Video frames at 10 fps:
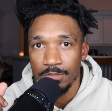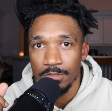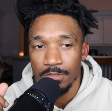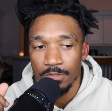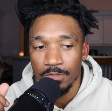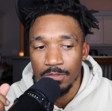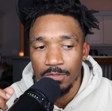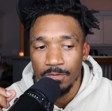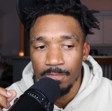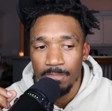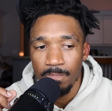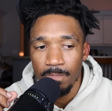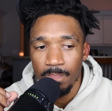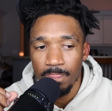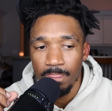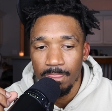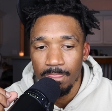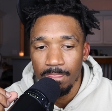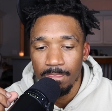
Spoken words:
Nobody speaks.